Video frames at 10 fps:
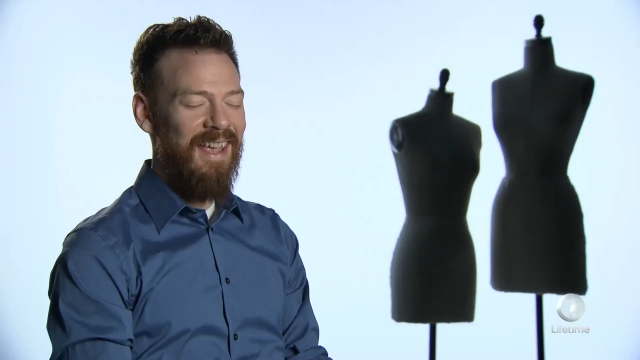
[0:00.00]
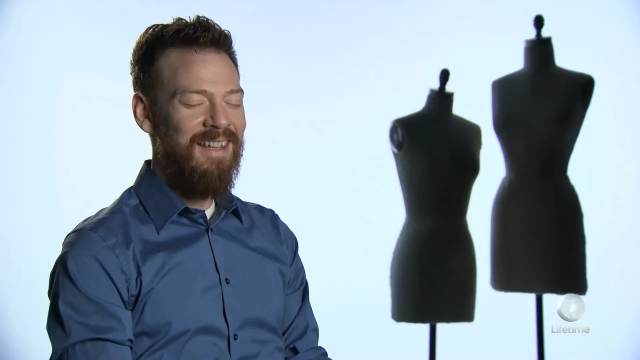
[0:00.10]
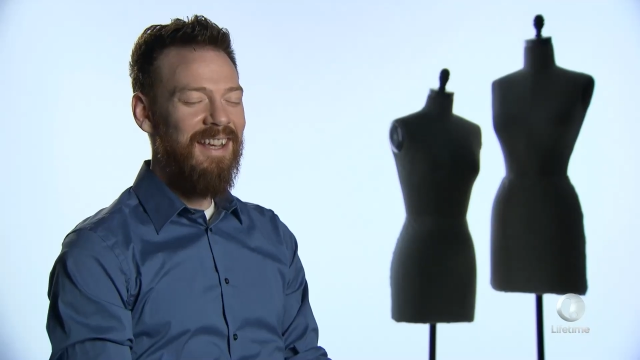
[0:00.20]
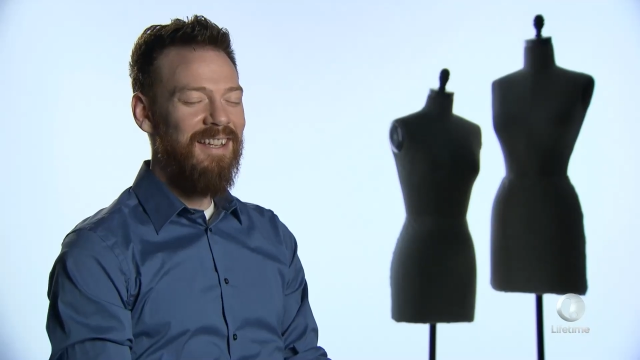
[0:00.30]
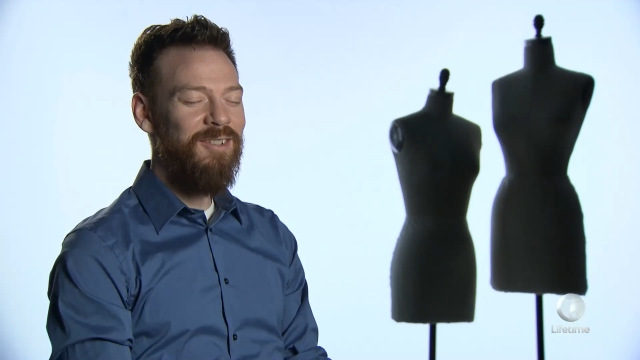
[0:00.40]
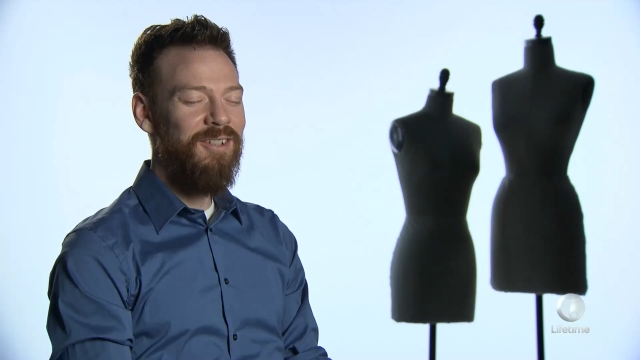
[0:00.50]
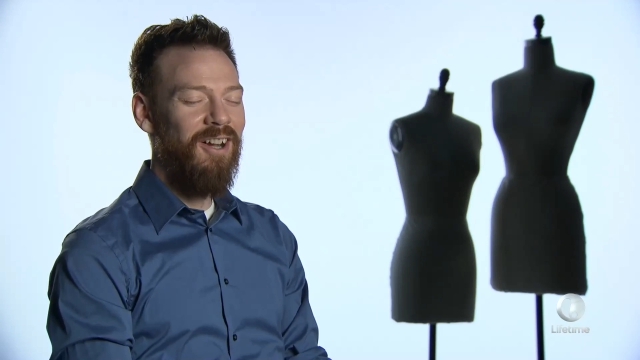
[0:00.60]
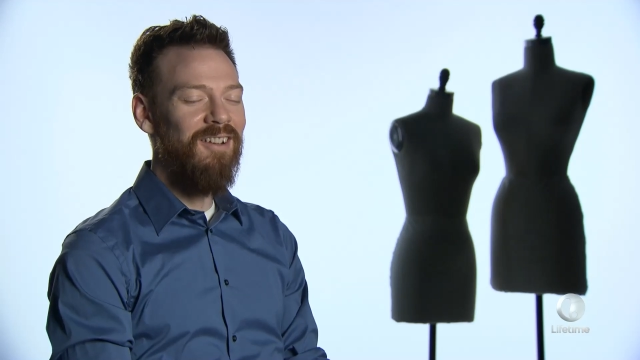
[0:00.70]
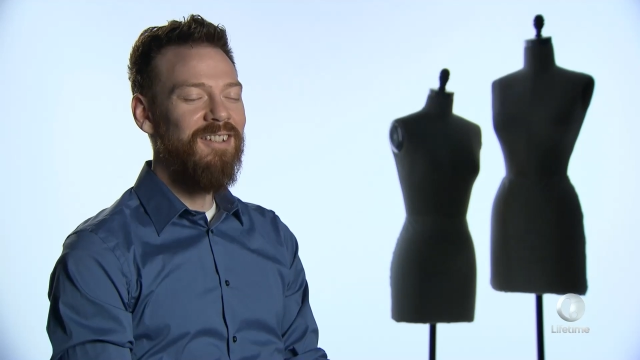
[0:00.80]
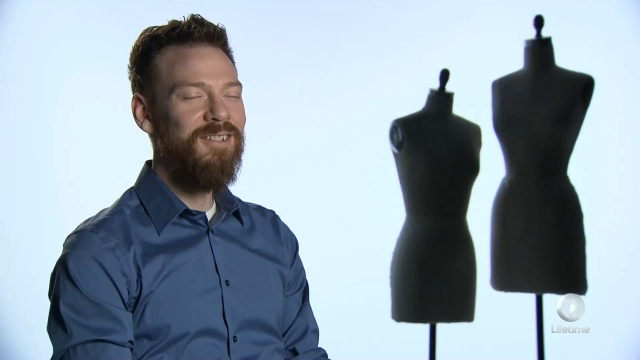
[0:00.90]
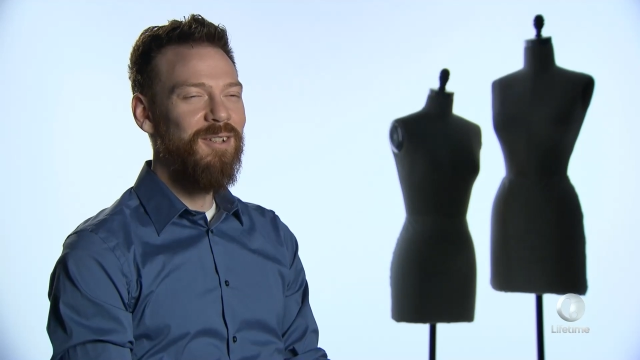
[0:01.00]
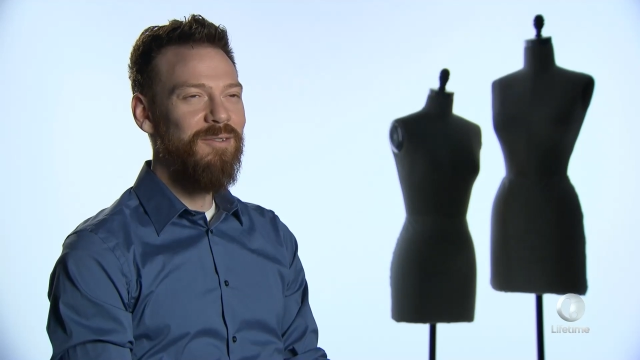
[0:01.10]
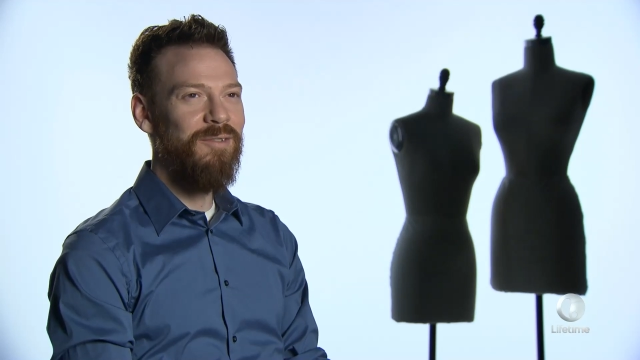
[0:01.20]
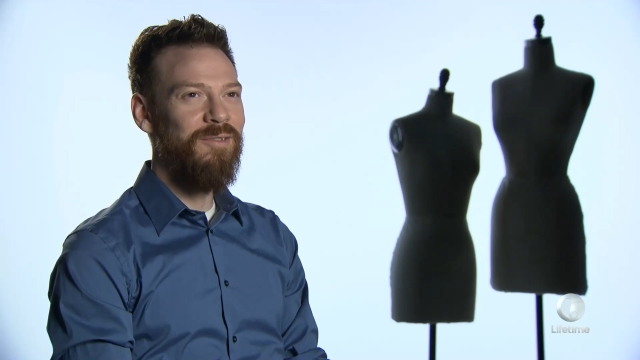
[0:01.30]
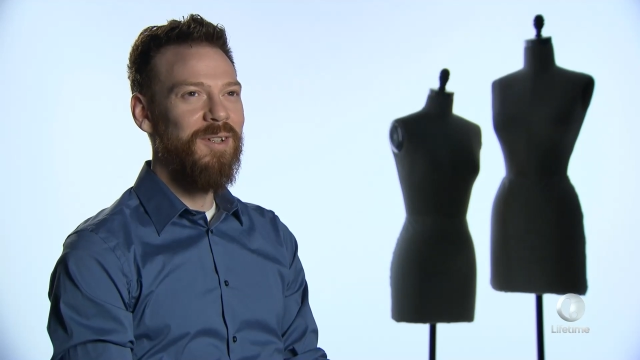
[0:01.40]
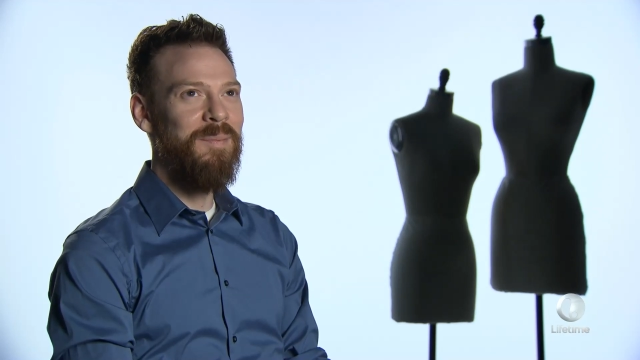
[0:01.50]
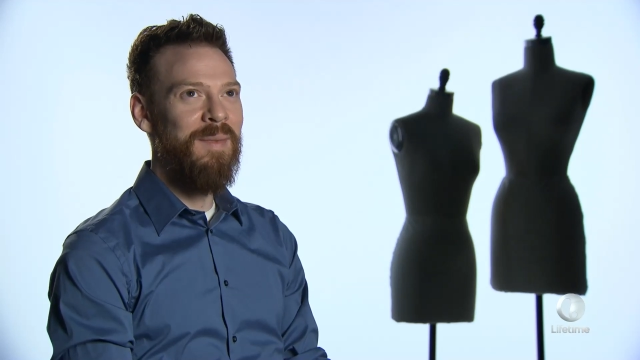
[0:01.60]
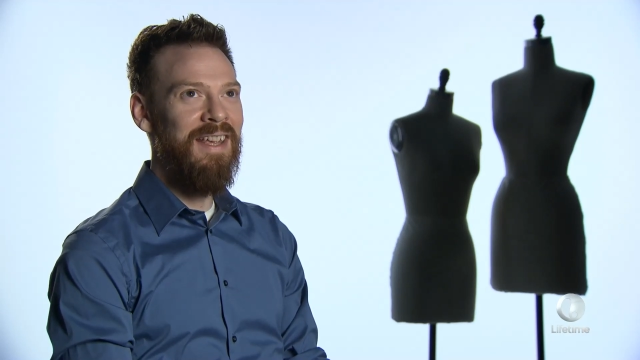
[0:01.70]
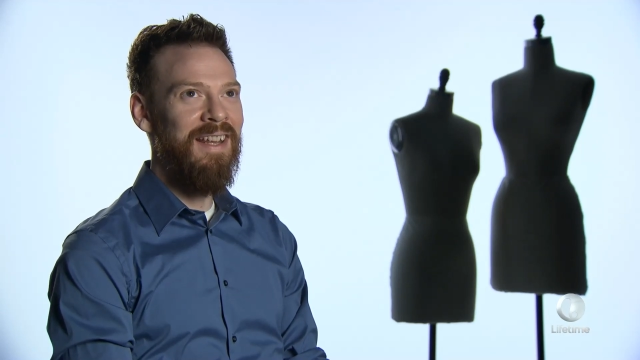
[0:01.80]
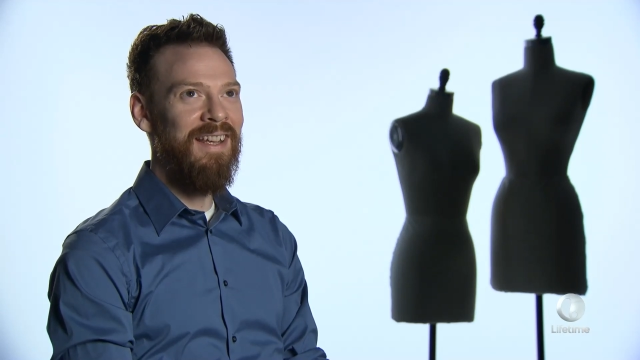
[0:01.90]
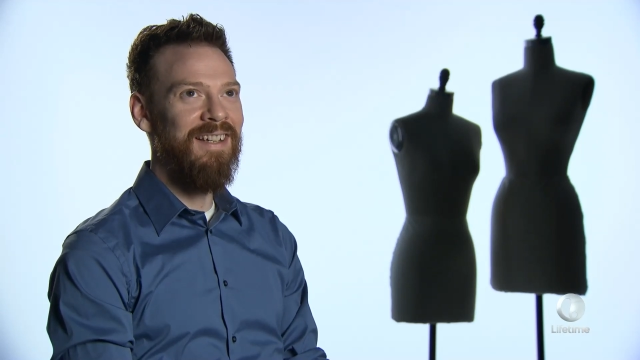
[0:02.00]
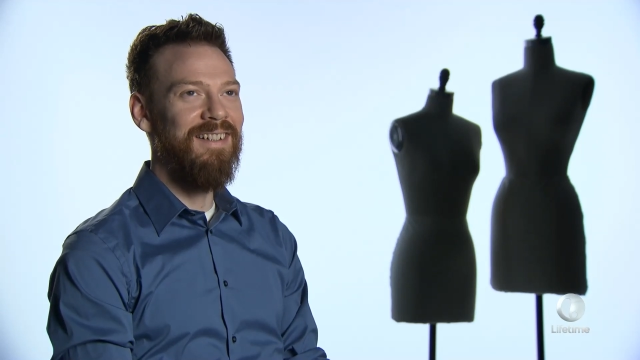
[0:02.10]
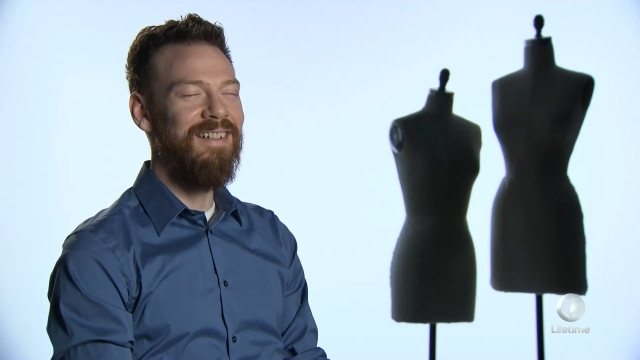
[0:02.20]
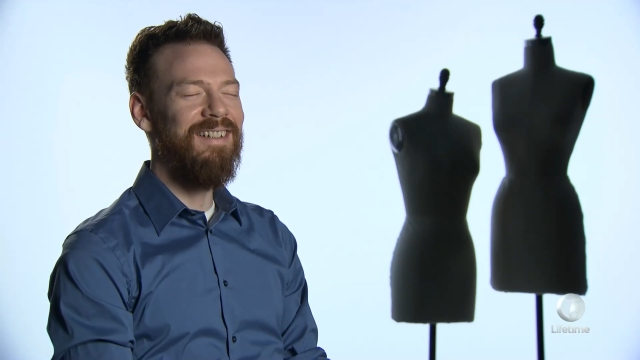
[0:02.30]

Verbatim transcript: and yet you call us over for a meeting.